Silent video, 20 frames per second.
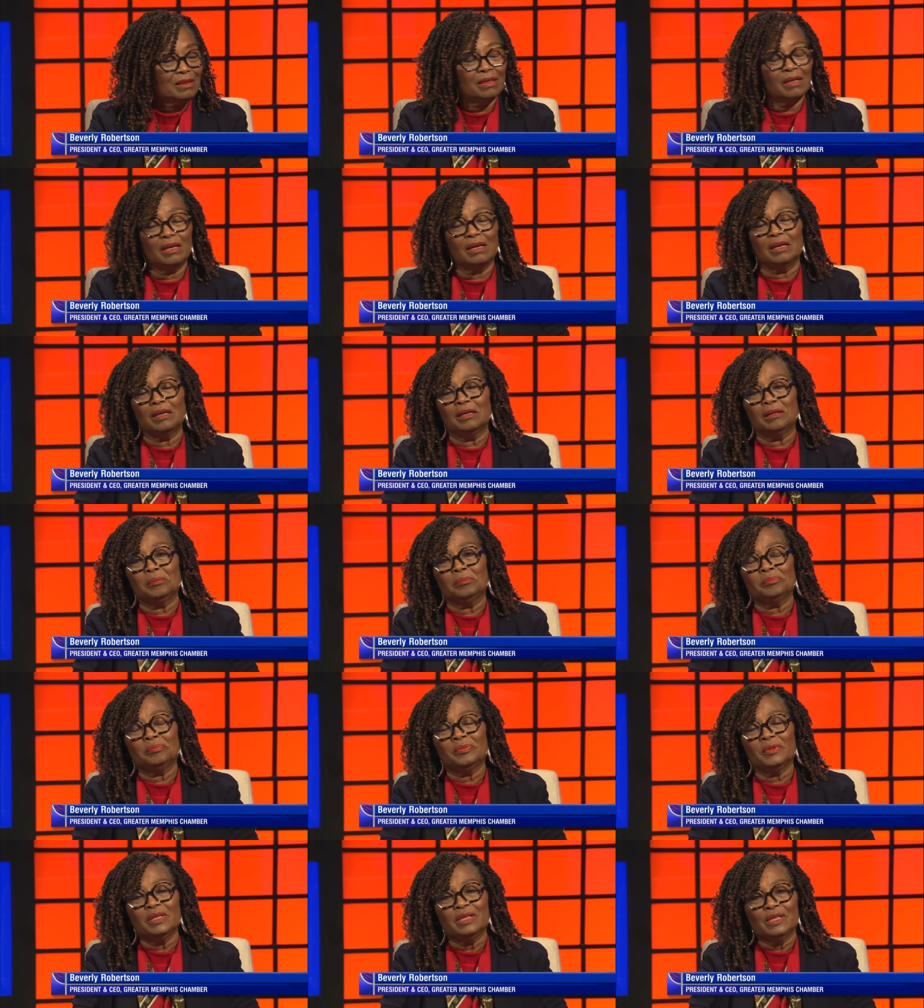Um,
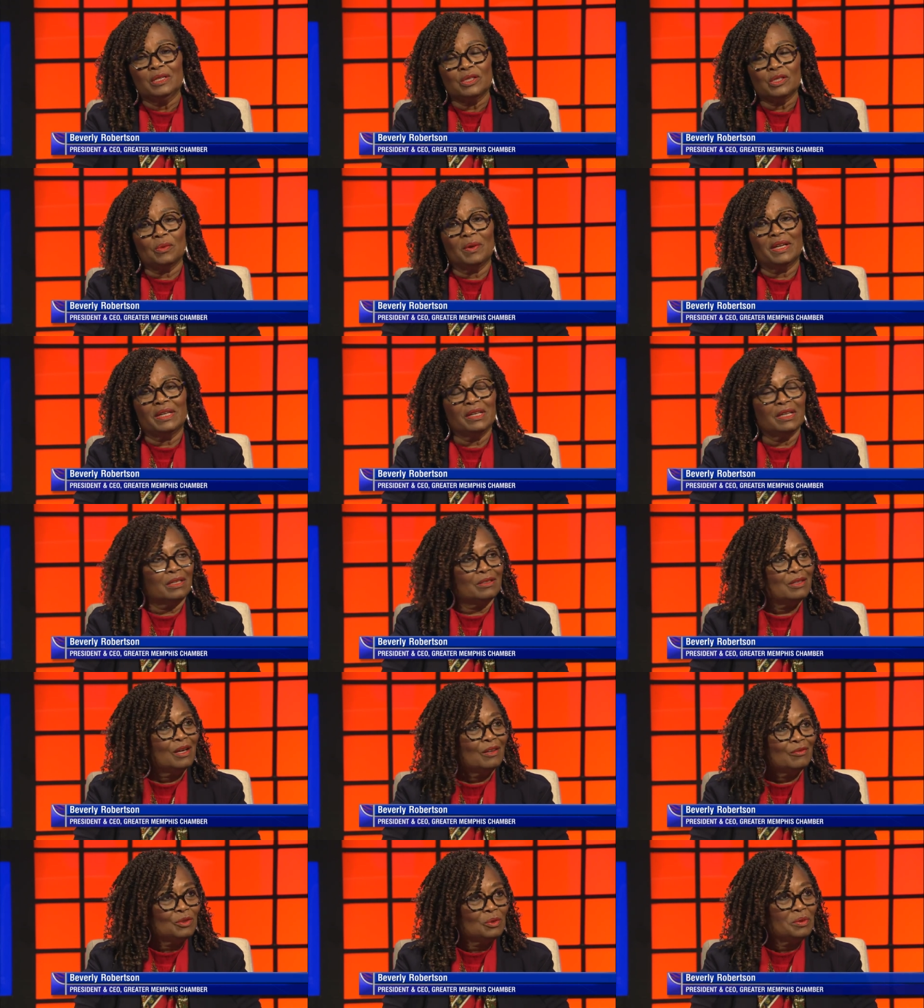so I kicked
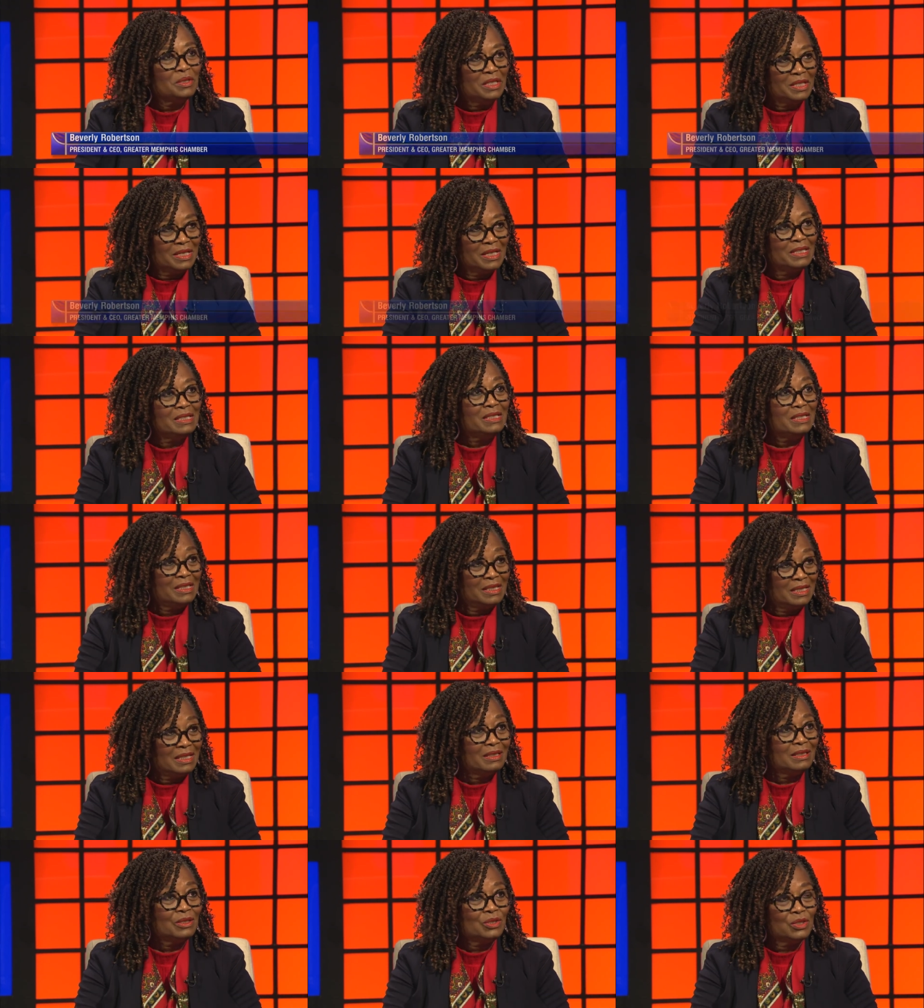off 2019
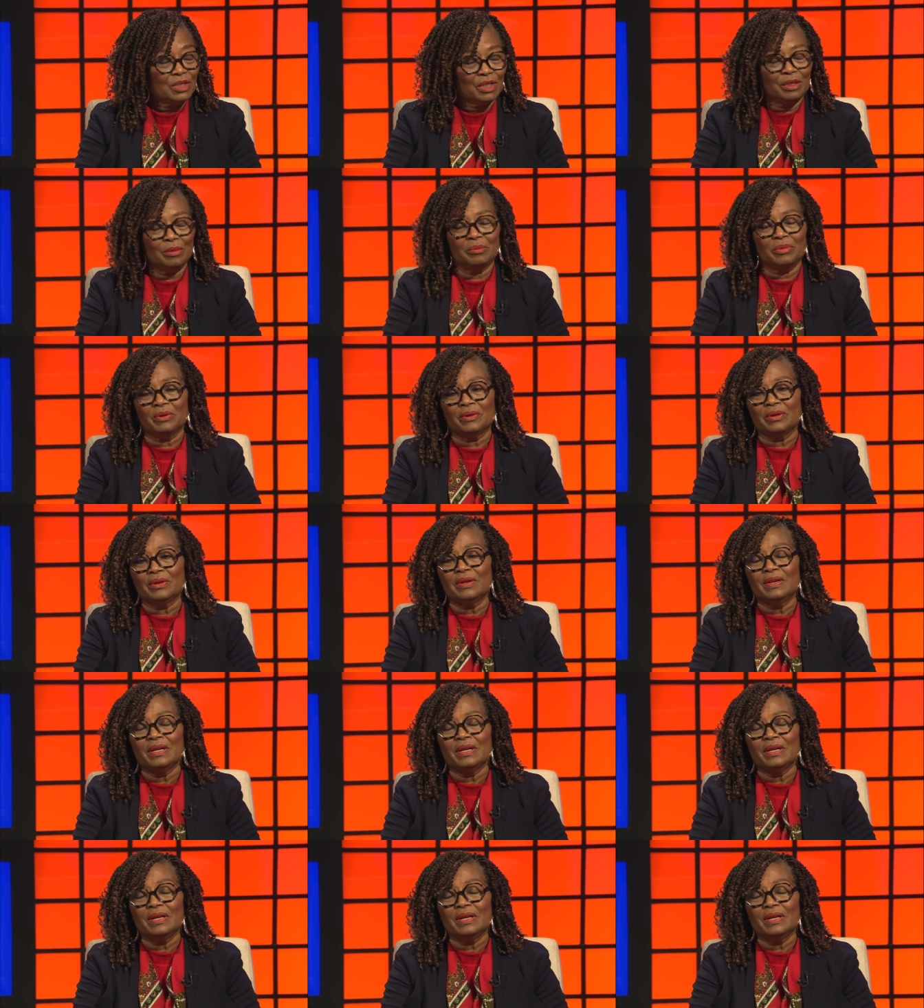at the chamber